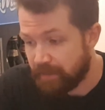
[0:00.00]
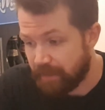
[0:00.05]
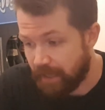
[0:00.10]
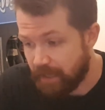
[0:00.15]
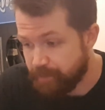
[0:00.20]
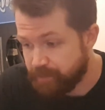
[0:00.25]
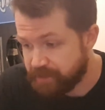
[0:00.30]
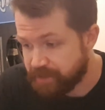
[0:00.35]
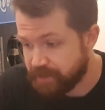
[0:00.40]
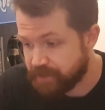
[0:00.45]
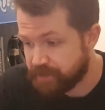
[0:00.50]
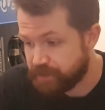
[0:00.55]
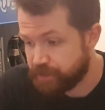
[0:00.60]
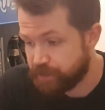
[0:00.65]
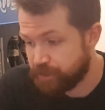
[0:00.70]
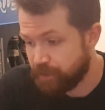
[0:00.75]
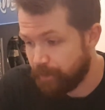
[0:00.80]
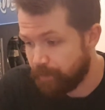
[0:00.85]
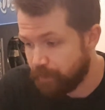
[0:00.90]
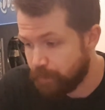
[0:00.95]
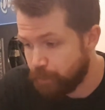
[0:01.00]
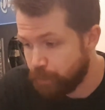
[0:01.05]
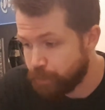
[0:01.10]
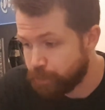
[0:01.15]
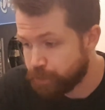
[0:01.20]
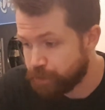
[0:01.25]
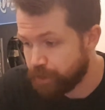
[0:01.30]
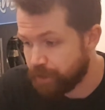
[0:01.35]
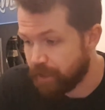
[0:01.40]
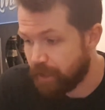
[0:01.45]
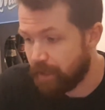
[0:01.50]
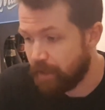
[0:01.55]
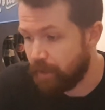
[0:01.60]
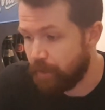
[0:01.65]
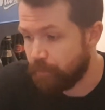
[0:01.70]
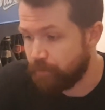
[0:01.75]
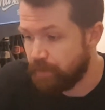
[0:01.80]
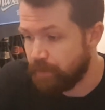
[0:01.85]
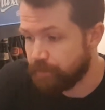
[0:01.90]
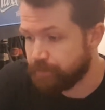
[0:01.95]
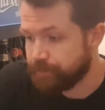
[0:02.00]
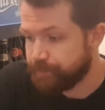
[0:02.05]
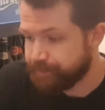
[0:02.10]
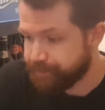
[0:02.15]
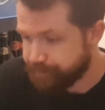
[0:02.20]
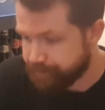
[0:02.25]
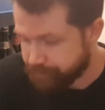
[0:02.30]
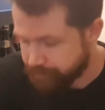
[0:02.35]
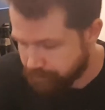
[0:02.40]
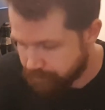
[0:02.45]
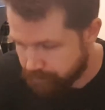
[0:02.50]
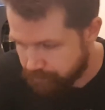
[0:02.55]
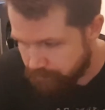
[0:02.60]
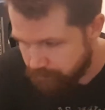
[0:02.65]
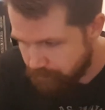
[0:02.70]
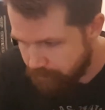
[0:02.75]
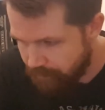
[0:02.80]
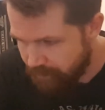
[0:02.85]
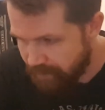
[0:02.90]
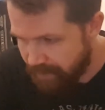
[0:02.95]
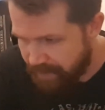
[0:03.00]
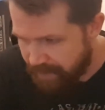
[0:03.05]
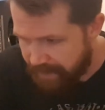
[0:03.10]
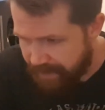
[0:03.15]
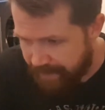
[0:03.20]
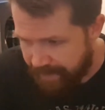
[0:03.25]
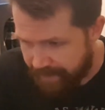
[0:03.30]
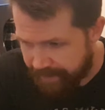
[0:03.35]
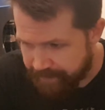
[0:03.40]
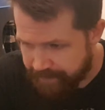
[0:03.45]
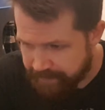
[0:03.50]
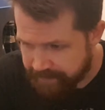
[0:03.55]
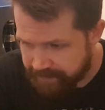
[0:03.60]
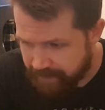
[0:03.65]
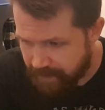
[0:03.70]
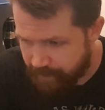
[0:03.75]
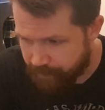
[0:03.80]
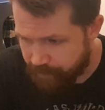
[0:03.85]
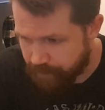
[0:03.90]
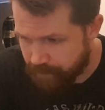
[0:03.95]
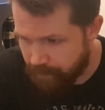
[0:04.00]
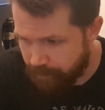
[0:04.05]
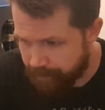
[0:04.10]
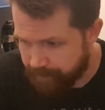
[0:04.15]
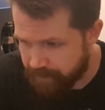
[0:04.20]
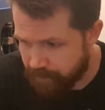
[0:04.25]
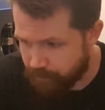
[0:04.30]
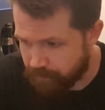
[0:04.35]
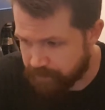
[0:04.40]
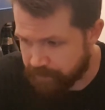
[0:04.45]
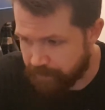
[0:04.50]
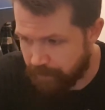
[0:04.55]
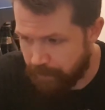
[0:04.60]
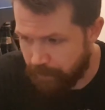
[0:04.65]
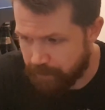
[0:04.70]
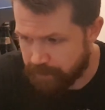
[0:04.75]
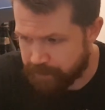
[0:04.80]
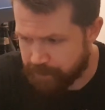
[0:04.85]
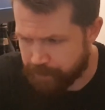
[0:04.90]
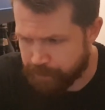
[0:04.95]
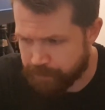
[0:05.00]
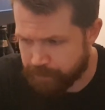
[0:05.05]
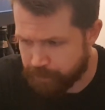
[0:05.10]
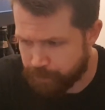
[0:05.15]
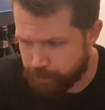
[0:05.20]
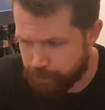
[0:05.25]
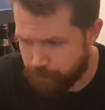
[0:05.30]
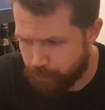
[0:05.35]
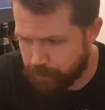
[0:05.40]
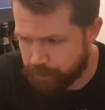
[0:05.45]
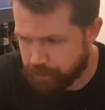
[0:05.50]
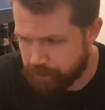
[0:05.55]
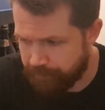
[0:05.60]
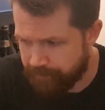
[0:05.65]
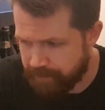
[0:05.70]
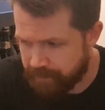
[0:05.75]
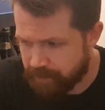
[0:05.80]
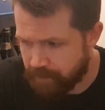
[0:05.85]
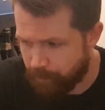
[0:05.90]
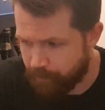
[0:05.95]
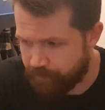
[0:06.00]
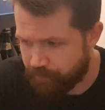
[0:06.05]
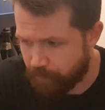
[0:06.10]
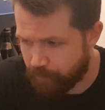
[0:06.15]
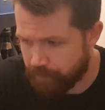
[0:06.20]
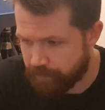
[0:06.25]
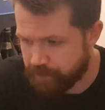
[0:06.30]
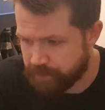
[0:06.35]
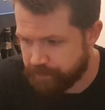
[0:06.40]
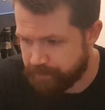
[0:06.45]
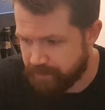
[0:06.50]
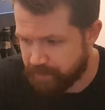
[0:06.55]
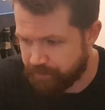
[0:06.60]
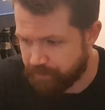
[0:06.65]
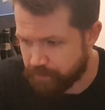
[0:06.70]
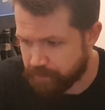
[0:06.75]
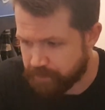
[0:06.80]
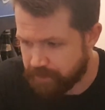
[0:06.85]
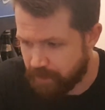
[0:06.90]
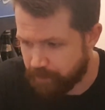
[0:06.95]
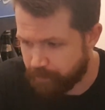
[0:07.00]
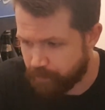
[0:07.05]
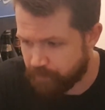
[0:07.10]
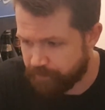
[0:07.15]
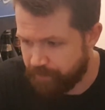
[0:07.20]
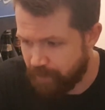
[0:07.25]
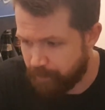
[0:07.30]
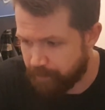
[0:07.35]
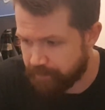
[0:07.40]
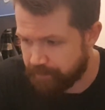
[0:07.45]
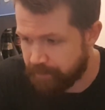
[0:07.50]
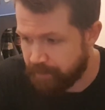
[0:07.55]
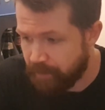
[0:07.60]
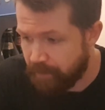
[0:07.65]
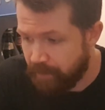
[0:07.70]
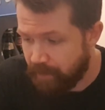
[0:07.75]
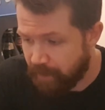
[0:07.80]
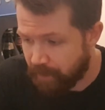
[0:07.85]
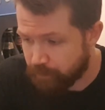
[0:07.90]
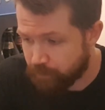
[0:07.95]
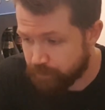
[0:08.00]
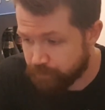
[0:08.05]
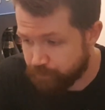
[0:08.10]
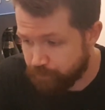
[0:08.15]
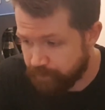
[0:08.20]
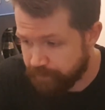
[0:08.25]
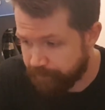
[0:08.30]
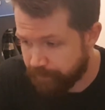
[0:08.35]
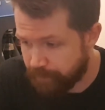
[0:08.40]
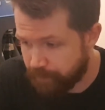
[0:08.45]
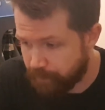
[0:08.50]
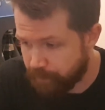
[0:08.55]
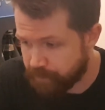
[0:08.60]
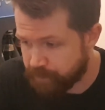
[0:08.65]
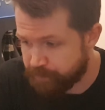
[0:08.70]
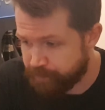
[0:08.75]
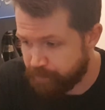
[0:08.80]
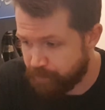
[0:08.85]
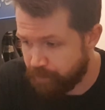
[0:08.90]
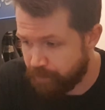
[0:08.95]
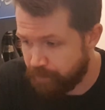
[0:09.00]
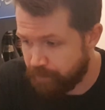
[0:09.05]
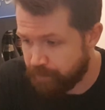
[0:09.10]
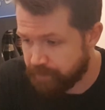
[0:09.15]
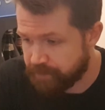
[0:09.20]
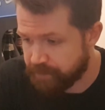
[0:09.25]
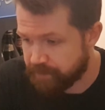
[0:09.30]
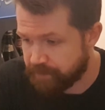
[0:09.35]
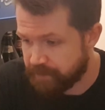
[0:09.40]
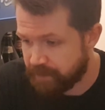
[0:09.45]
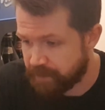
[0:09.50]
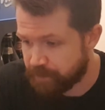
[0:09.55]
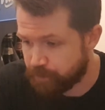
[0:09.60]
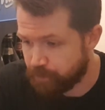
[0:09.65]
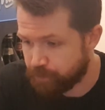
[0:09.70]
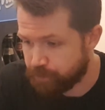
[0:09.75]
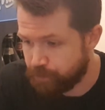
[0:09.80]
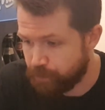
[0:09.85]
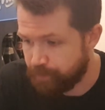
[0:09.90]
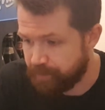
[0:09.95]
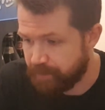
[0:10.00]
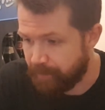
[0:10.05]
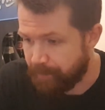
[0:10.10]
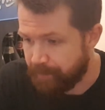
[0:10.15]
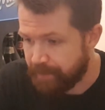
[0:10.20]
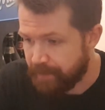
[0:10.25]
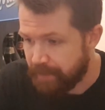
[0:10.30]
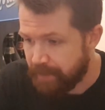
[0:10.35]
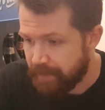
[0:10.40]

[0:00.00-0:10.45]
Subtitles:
Leipzig Lüchena around. At that time, the company was the largest source of income for the Speck von Sternburg family and was one of the largest breweries in central Germany.